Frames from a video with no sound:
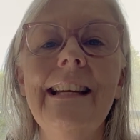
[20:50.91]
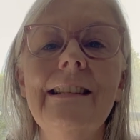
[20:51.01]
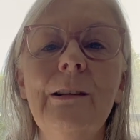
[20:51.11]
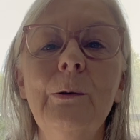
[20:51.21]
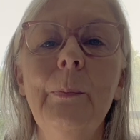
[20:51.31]

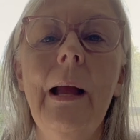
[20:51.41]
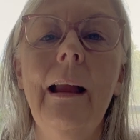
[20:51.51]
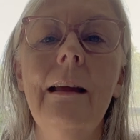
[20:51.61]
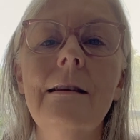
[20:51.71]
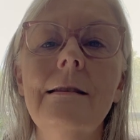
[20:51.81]
to look back
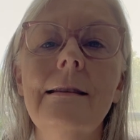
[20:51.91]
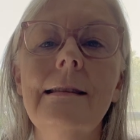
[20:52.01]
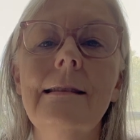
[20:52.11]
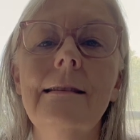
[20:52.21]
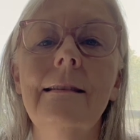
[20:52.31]
and
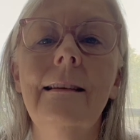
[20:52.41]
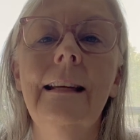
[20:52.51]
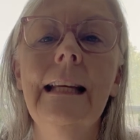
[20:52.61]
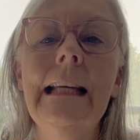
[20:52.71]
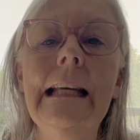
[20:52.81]
just
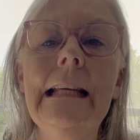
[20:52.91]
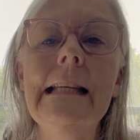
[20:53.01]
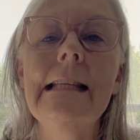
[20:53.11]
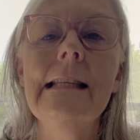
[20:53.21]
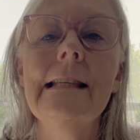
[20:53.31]

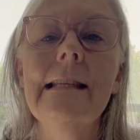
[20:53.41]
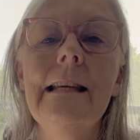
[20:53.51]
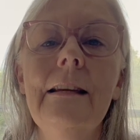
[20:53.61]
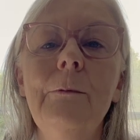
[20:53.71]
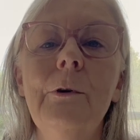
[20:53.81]

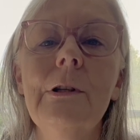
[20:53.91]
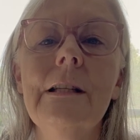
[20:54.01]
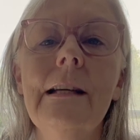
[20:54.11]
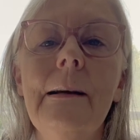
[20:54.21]
see what